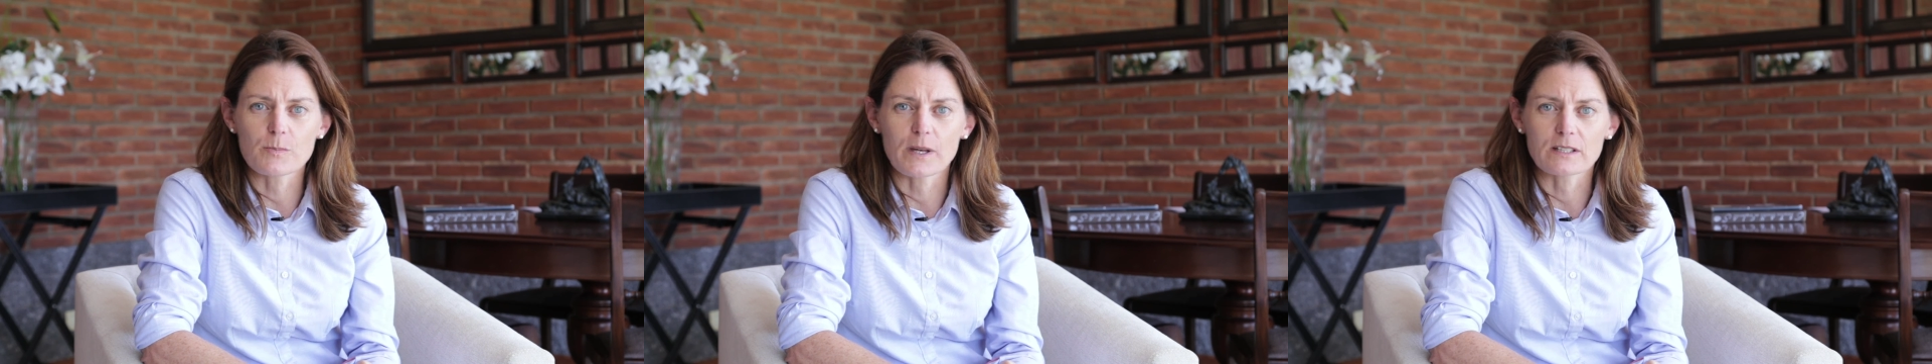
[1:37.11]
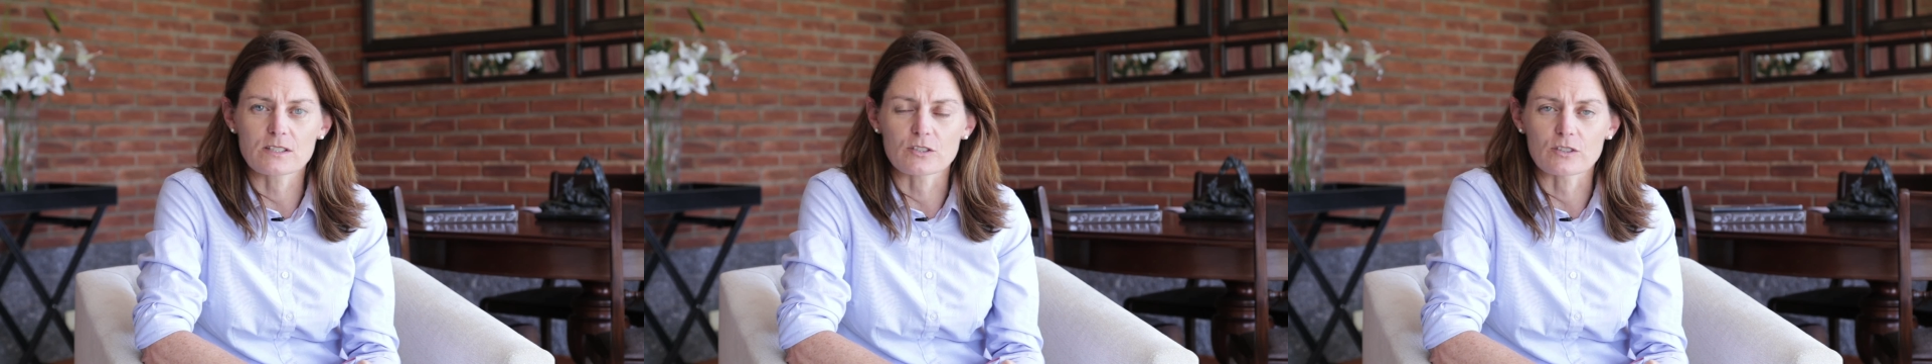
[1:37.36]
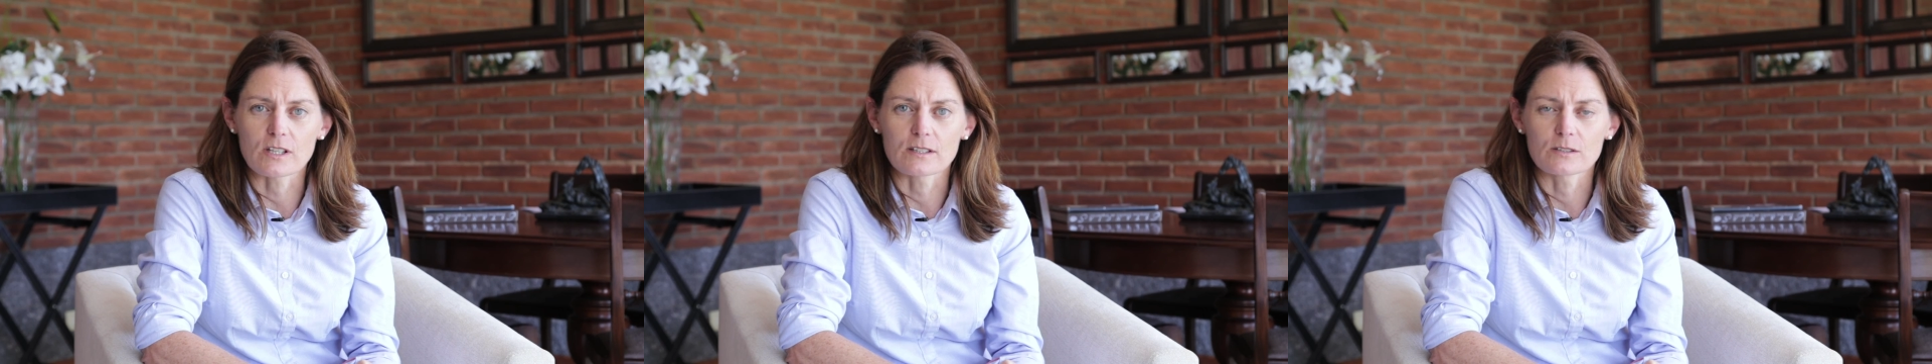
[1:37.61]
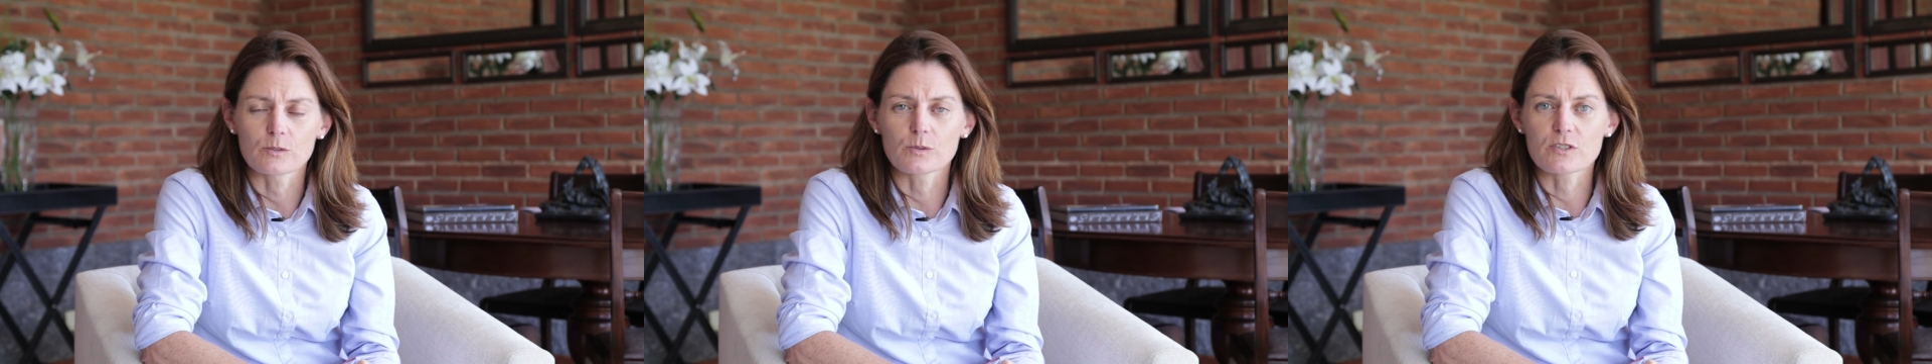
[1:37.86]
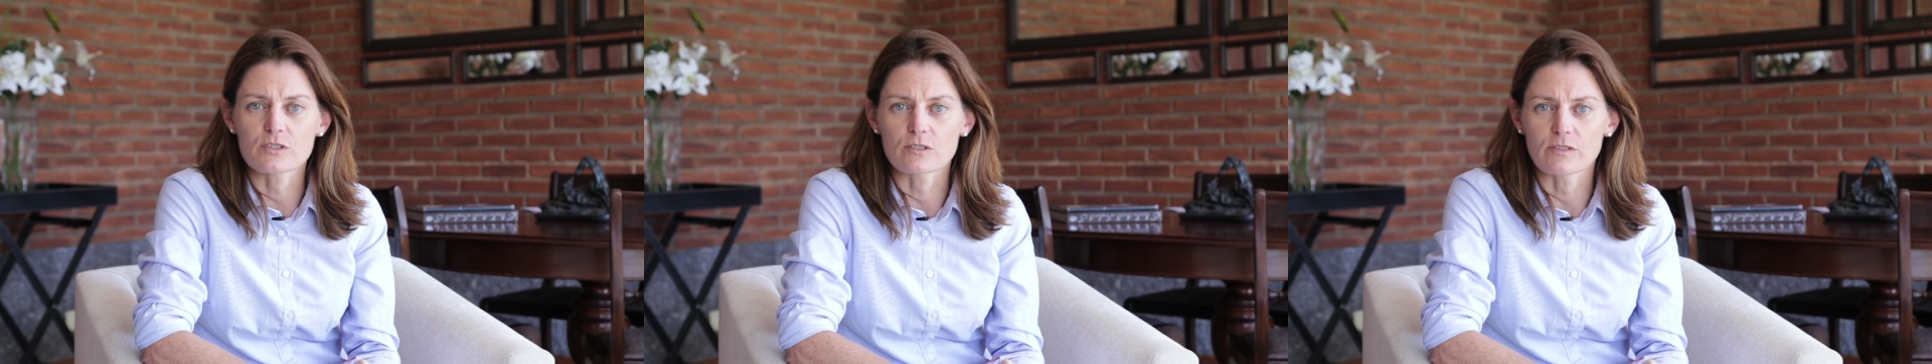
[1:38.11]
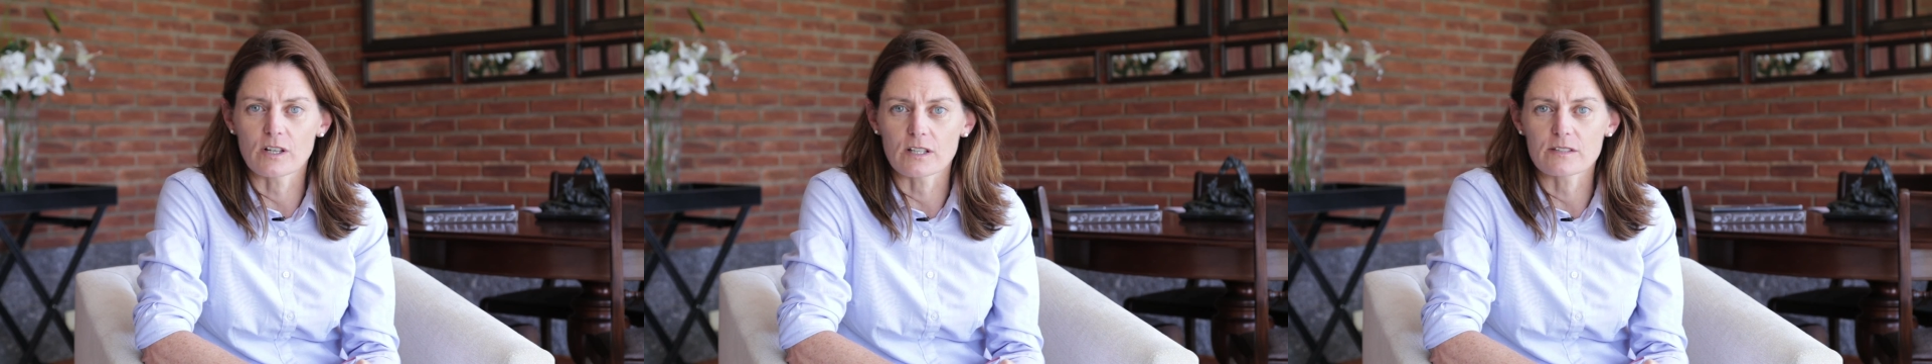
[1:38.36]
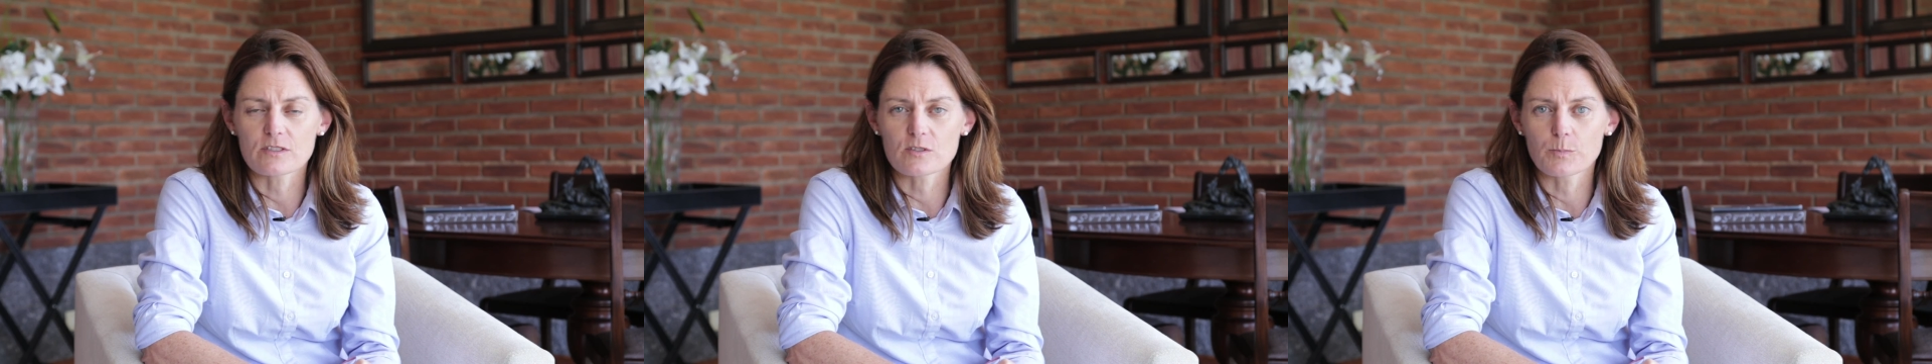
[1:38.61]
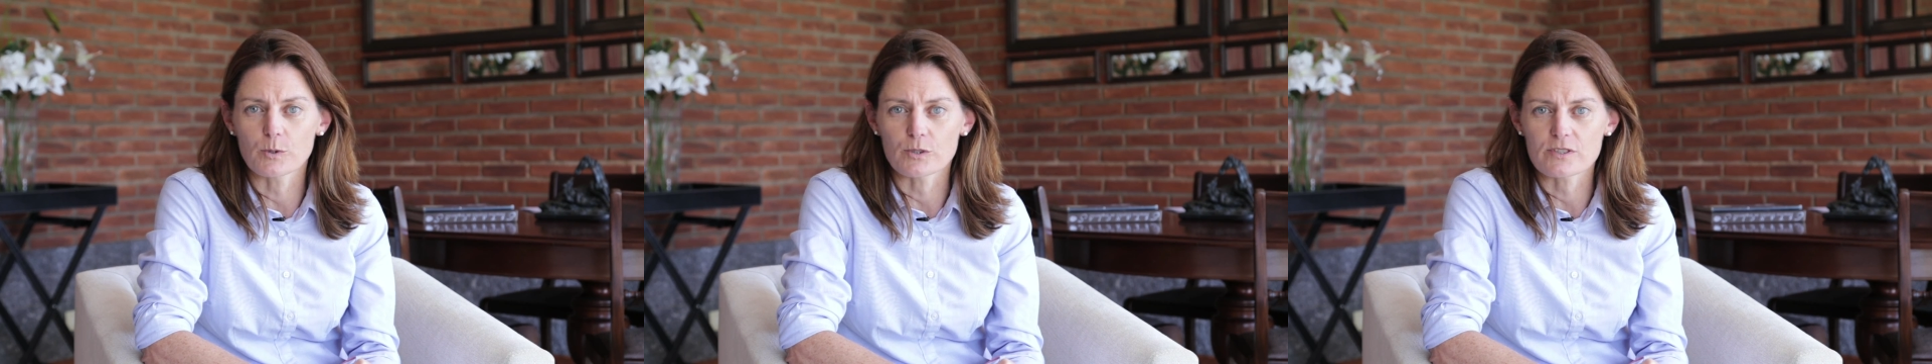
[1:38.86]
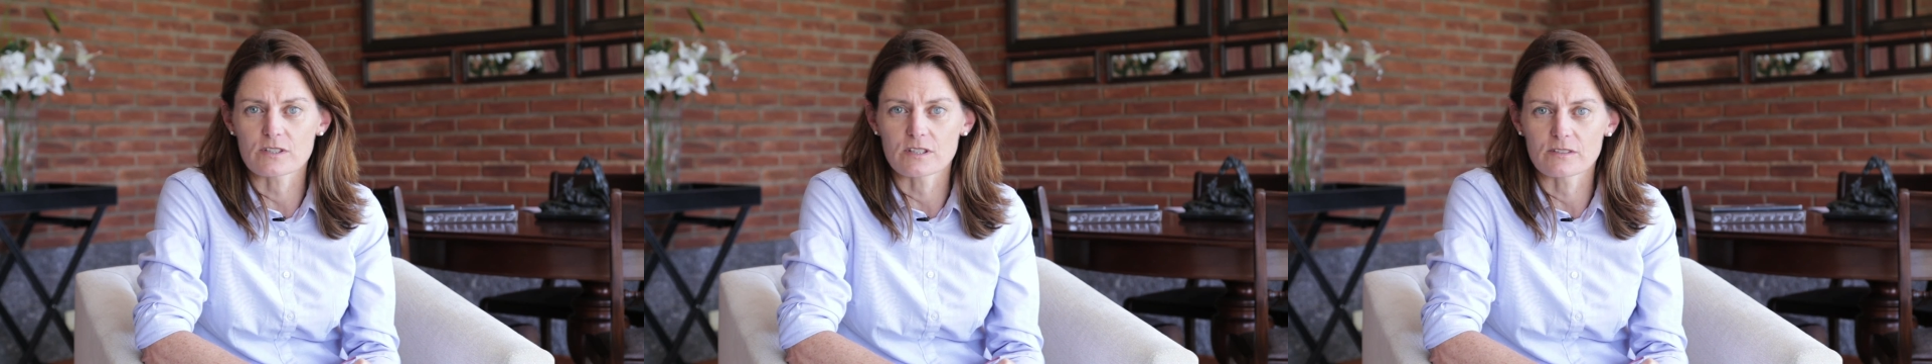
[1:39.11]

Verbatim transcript: bacteria, which survives the spores in the